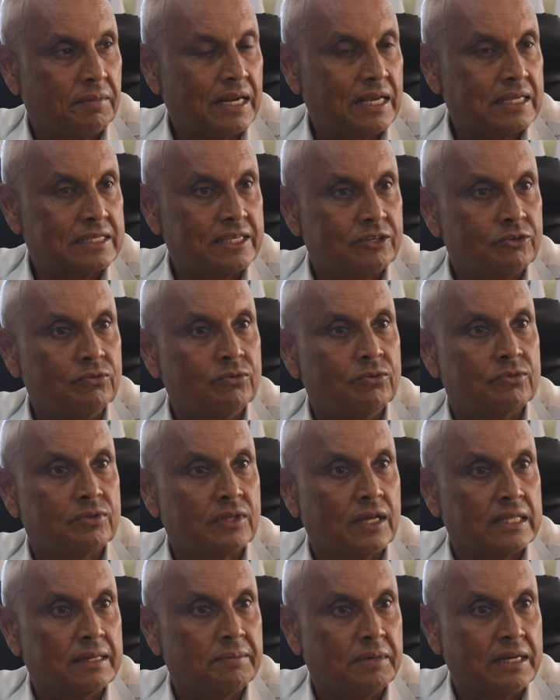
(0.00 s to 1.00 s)
Manasa too,
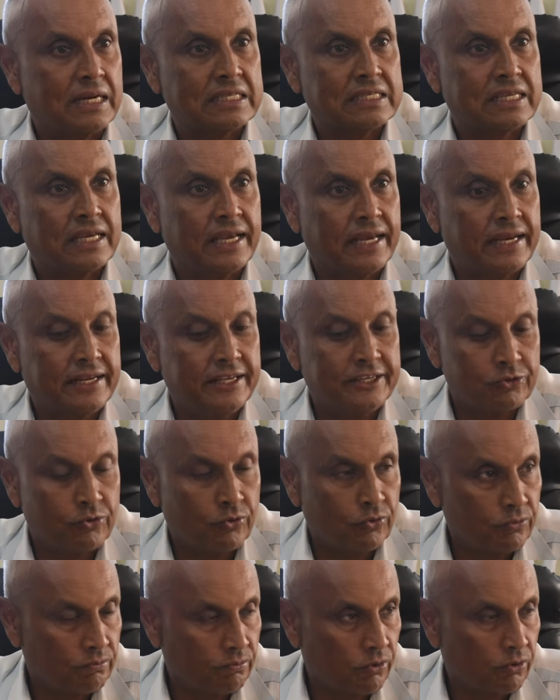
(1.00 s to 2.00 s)
Tata Manasa, had his
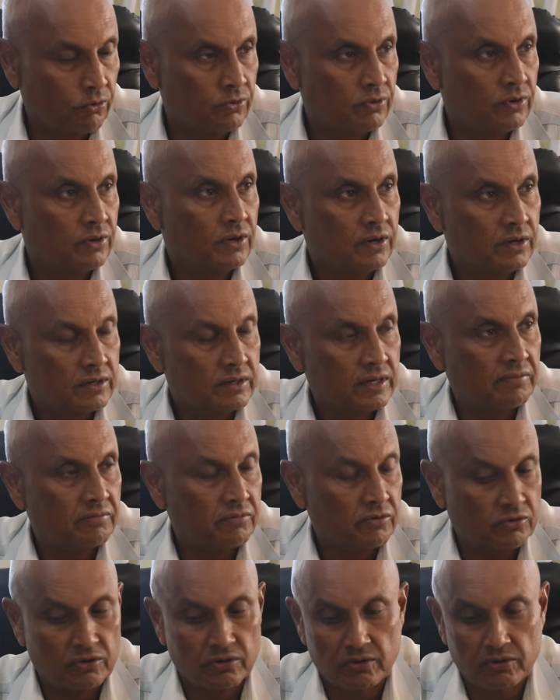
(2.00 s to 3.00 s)
own boat
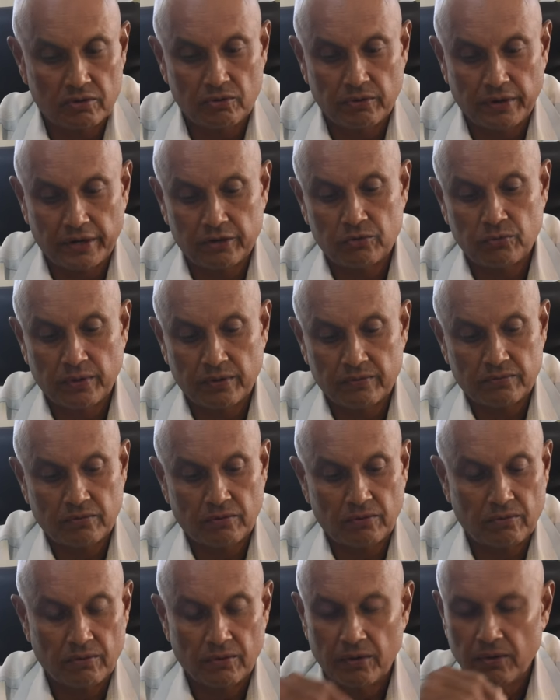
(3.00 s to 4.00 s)
travel going to and
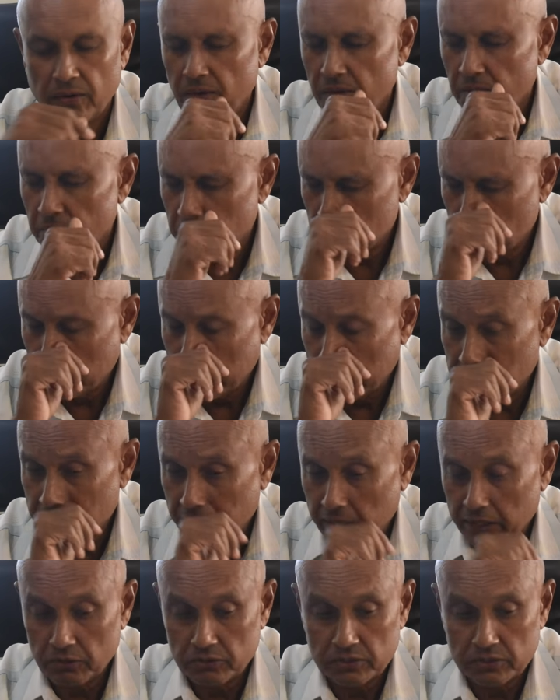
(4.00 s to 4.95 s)
fro. But what I'm trying